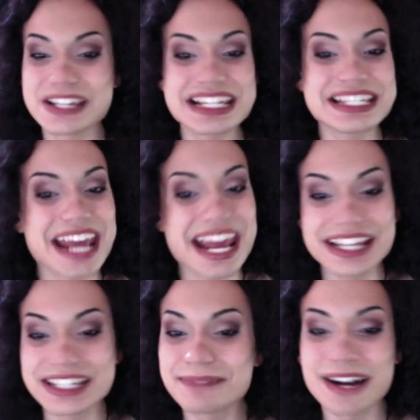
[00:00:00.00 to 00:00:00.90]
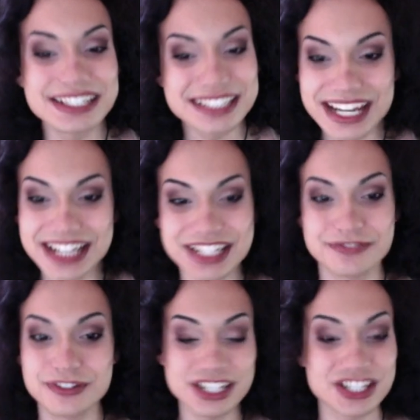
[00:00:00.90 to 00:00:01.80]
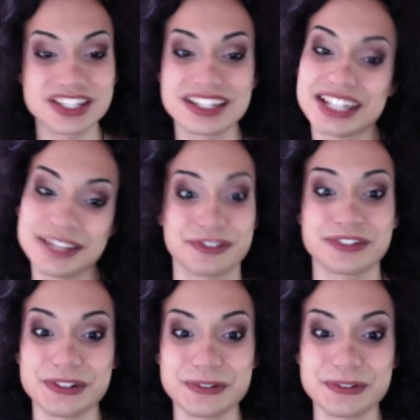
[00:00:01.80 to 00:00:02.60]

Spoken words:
days upon days of footage to sift through.